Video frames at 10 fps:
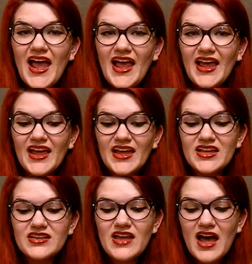
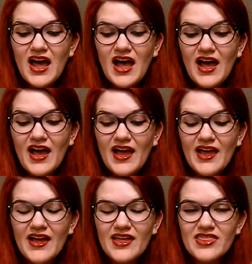And
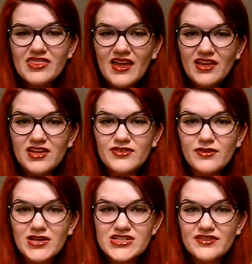I thank you for
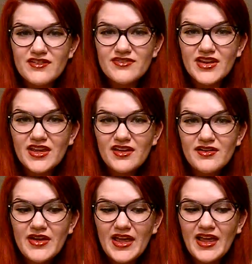watching this video,
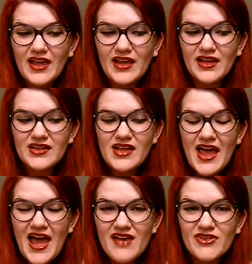and
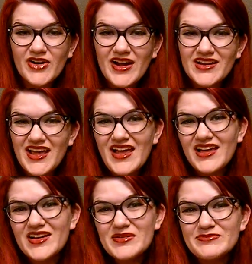have a great day.
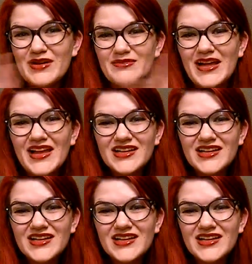Bye-bye.